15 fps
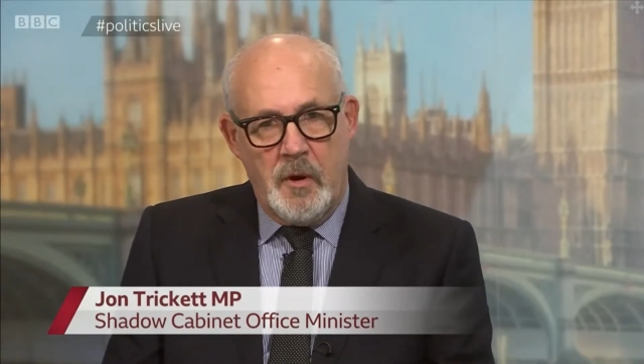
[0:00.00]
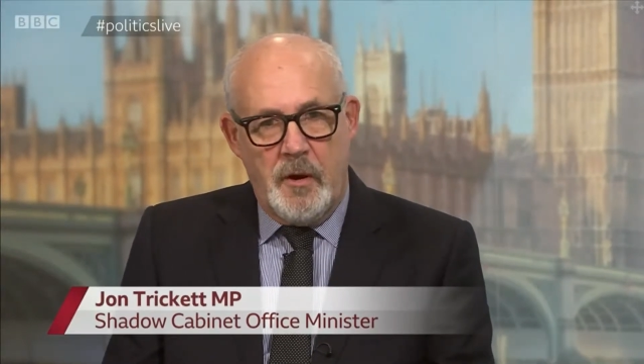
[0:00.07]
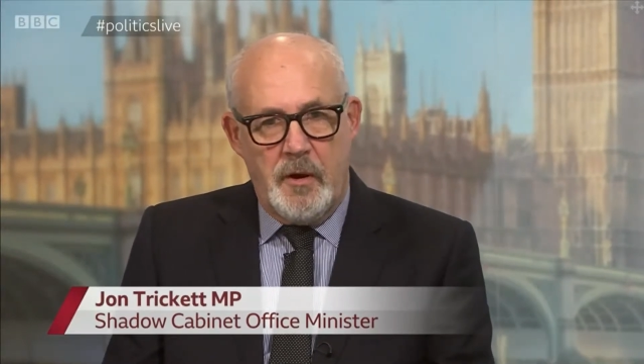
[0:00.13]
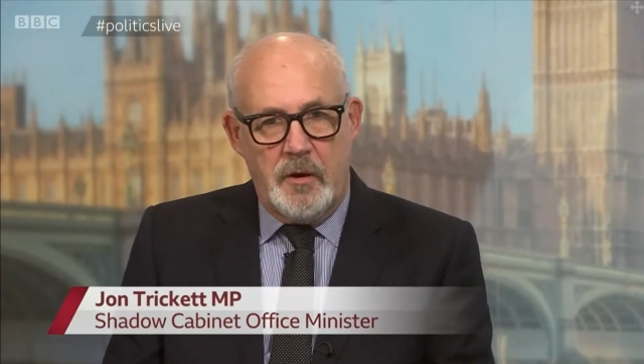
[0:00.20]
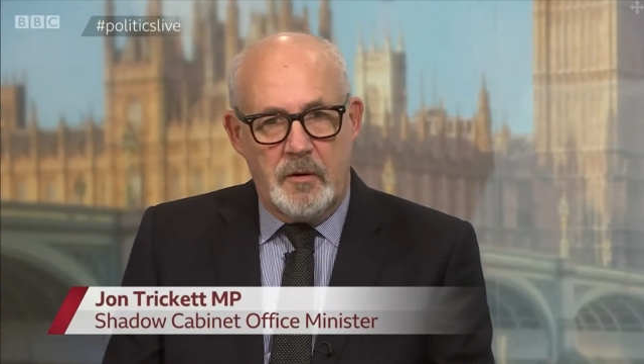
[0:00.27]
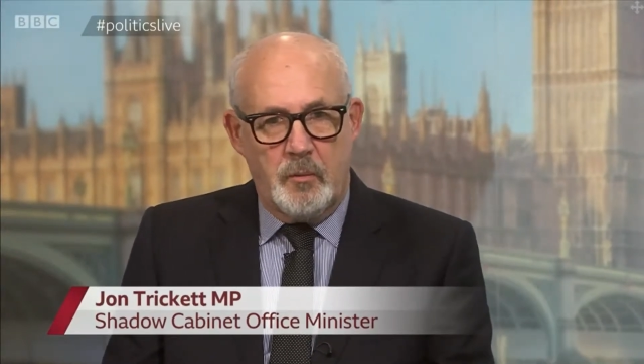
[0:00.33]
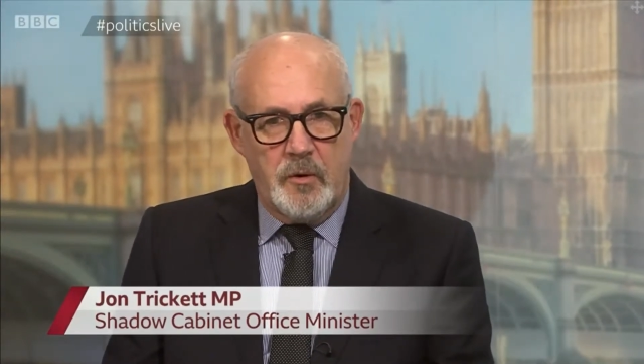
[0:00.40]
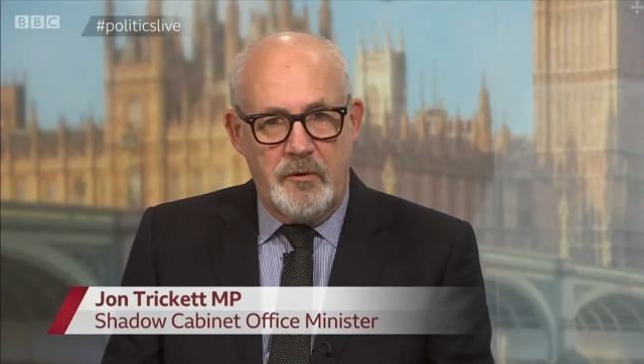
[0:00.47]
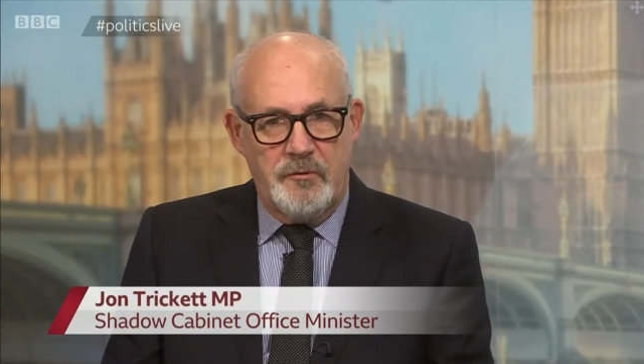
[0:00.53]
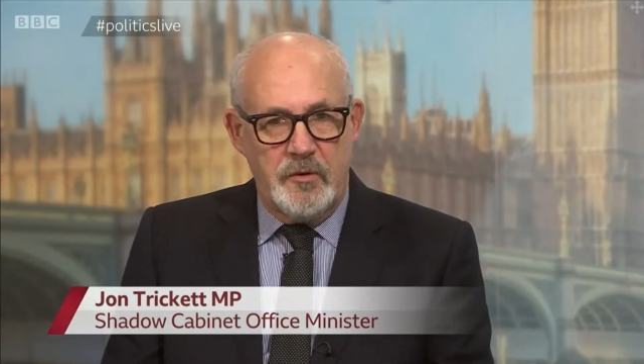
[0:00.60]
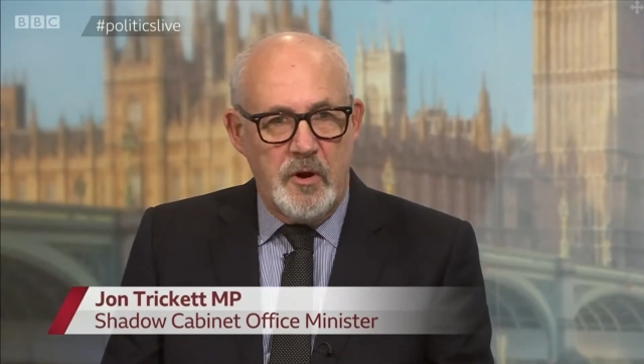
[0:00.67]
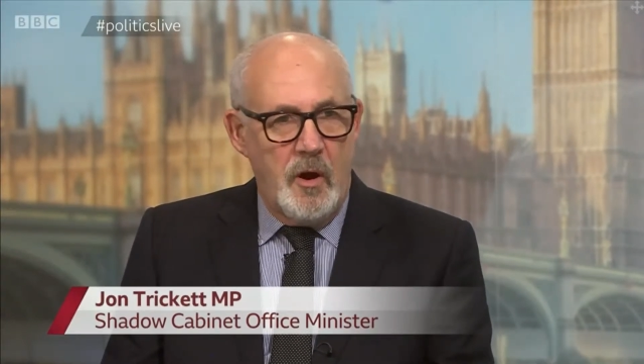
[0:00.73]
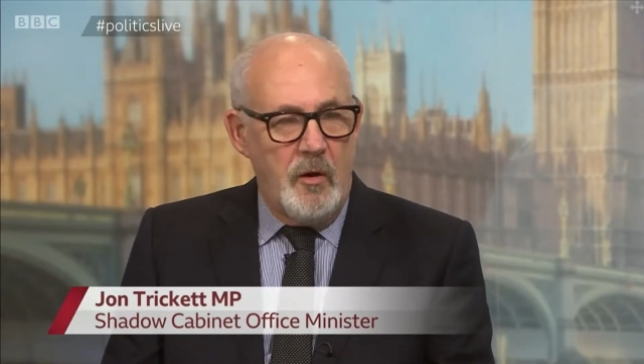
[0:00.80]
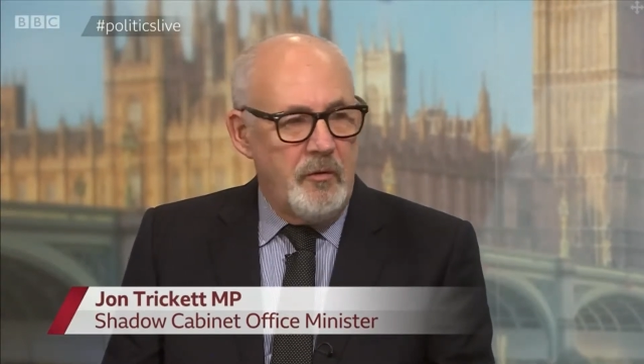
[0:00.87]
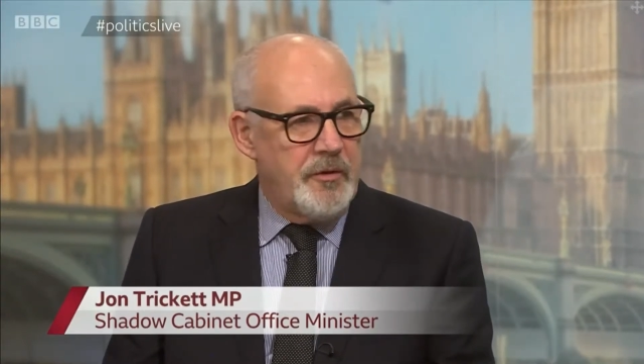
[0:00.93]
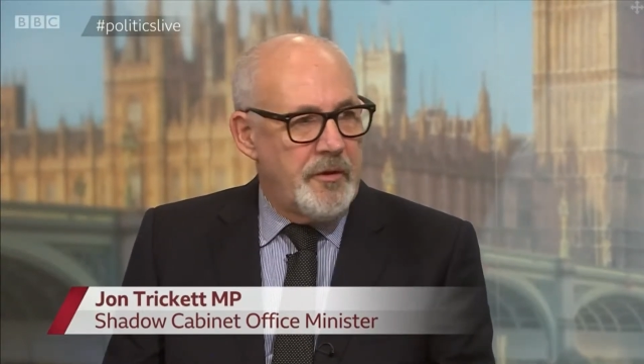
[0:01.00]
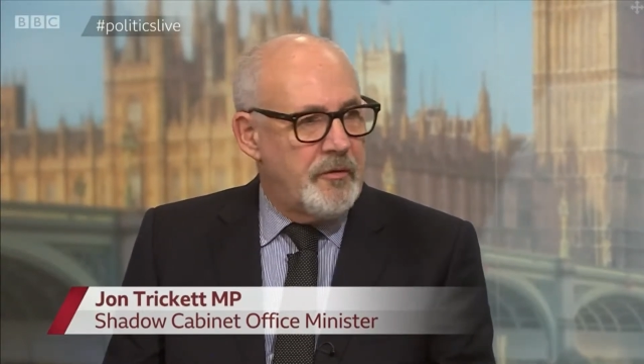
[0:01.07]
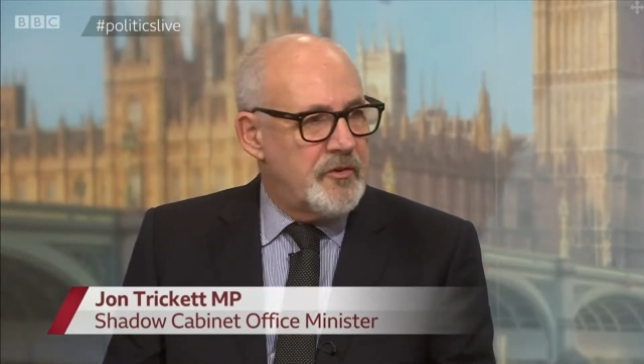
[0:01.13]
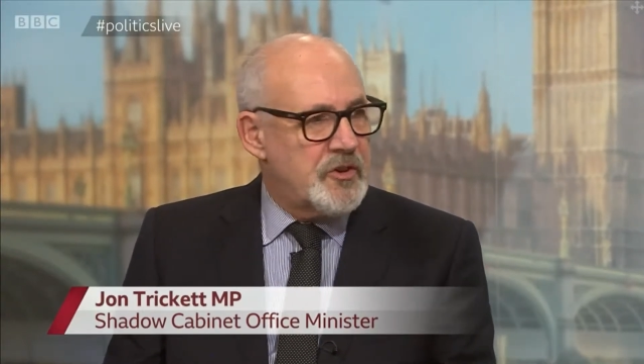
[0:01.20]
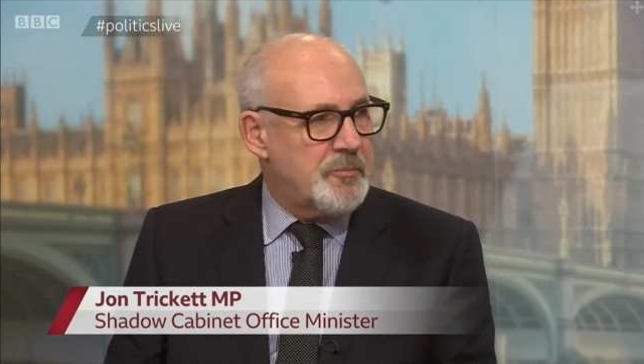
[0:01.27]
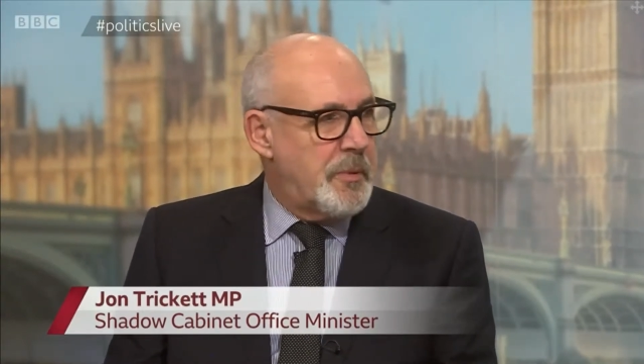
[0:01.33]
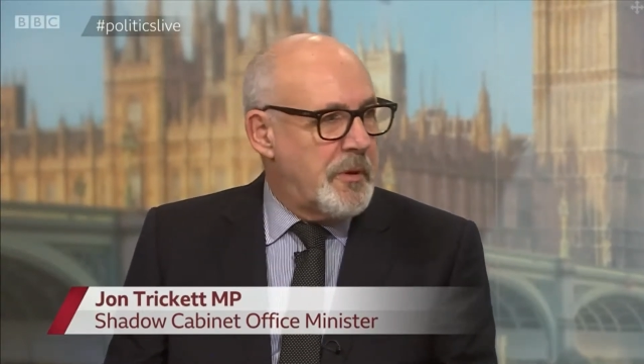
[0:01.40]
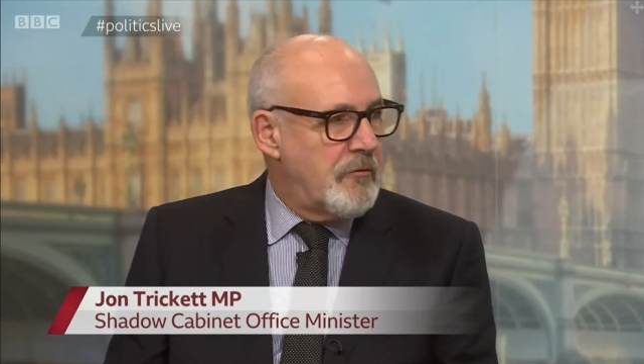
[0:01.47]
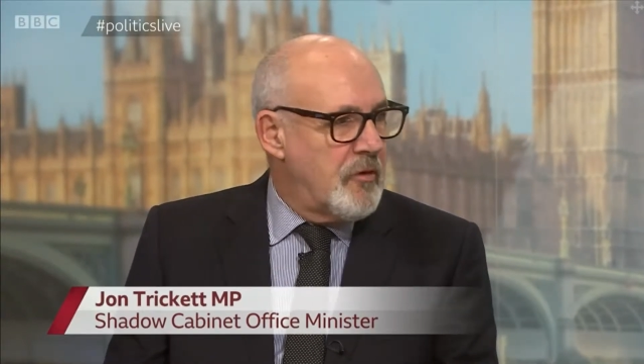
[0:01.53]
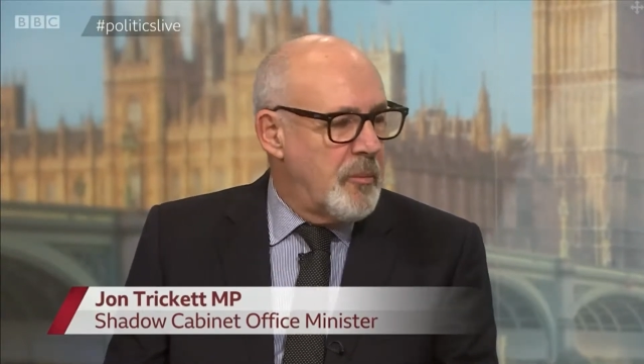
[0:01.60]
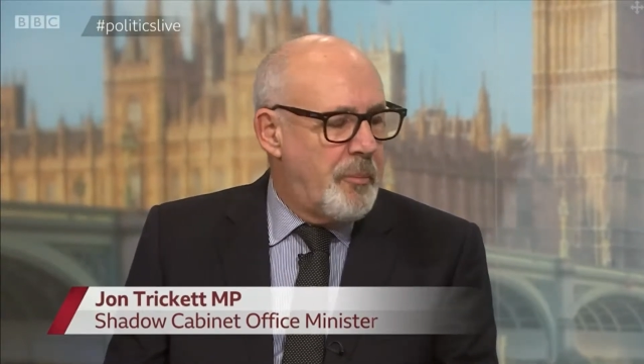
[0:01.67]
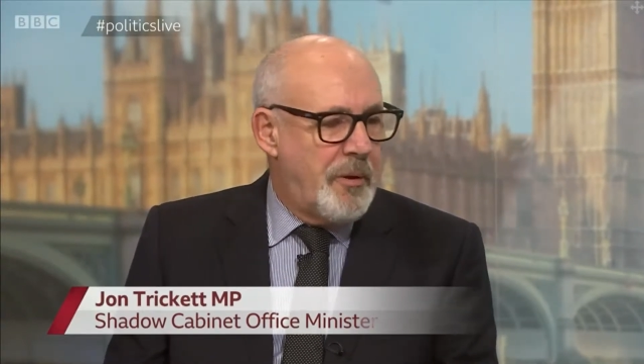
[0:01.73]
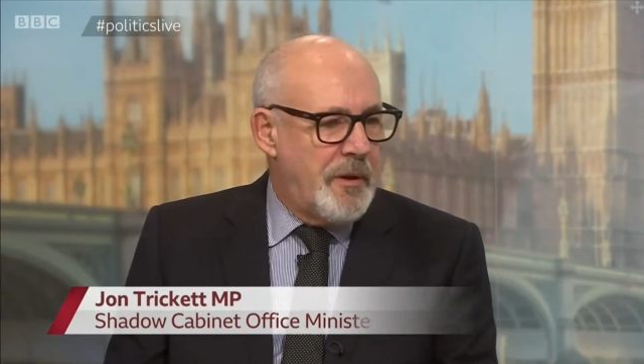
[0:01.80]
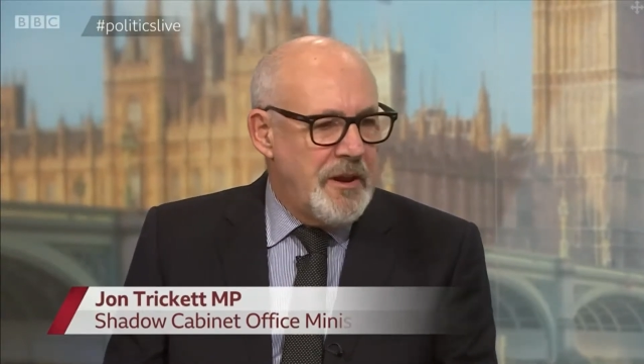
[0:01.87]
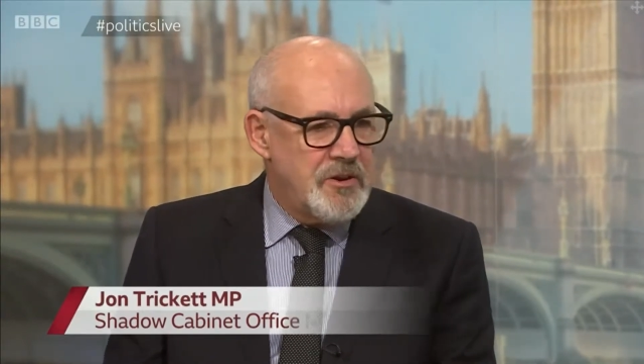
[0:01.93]
And we know that there's been
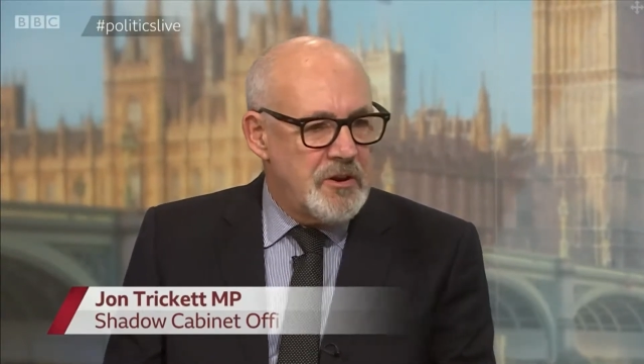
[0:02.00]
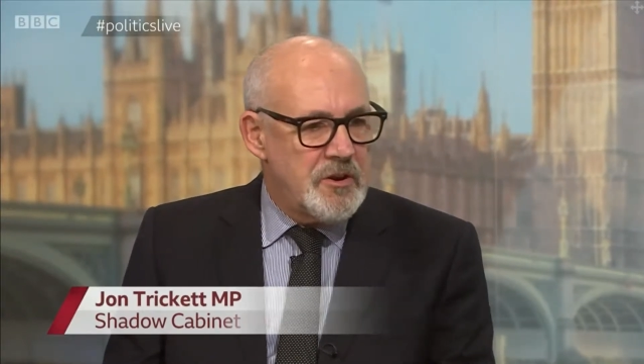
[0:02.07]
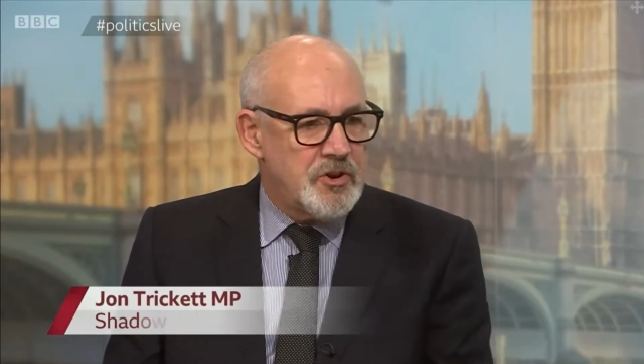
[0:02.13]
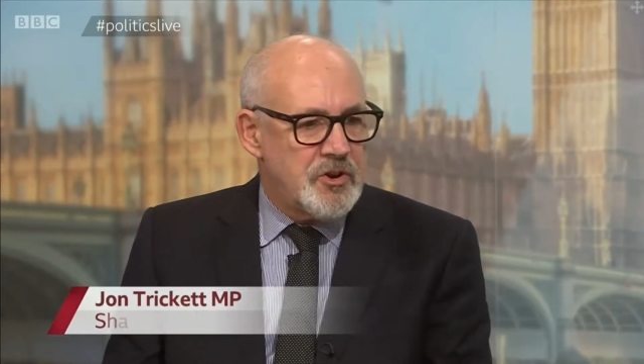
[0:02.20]
repeated